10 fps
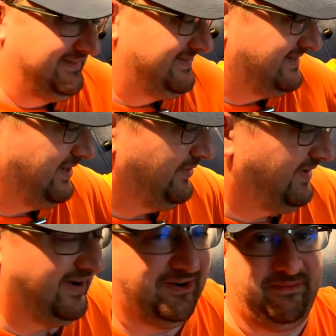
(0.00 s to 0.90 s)

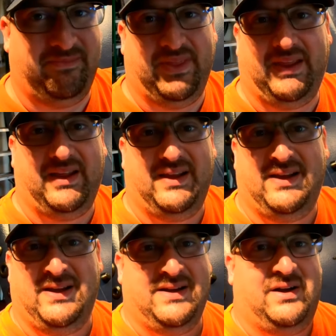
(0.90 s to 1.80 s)
So
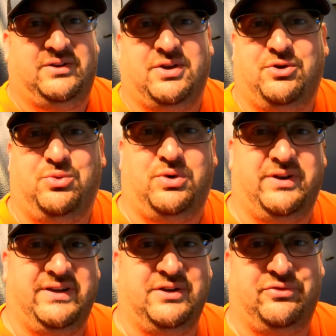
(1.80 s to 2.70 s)
total
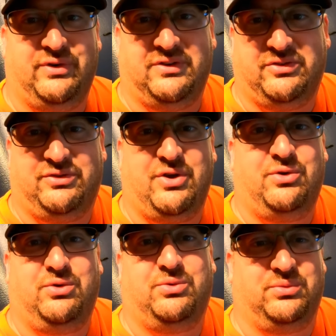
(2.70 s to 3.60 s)
world of difference,
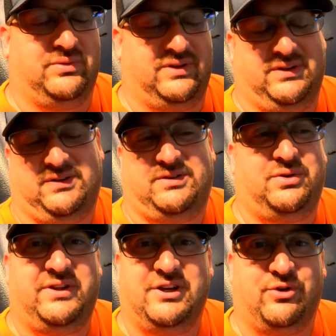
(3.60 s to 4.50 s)

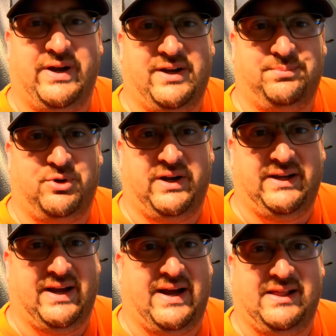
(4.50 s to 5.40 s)
totally a great
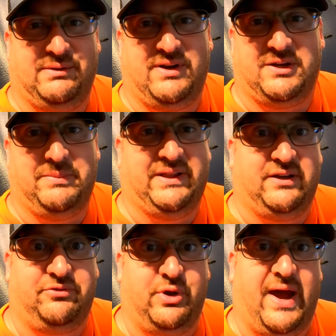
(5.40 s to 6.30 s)
upgrade. I highly recommend it
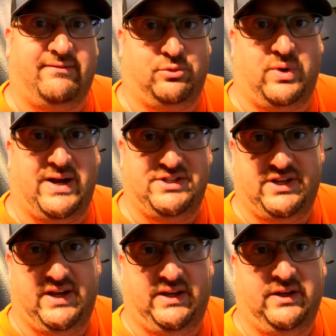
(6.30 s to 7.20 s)
if you have a
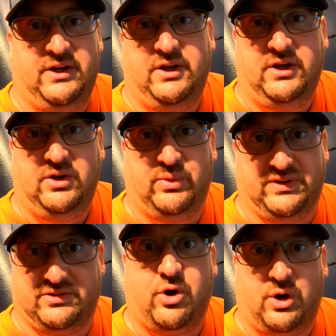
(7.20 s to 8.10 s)
YJ
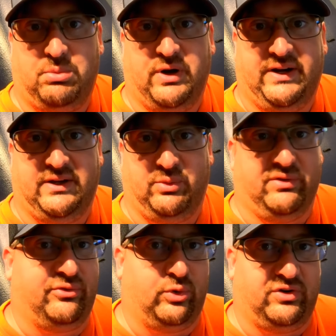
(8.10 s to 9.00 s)
that's carbureted with
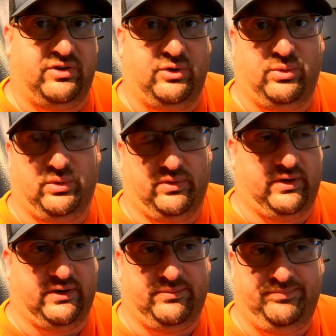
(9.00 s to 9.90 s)
a 4.2 or
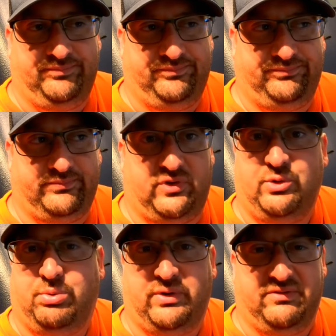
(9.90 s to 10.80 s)
the
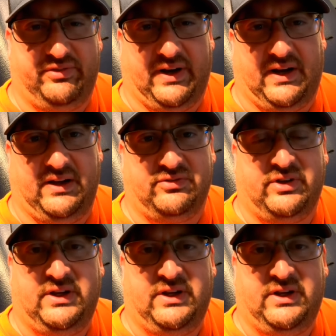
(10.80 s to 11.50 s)
2.5.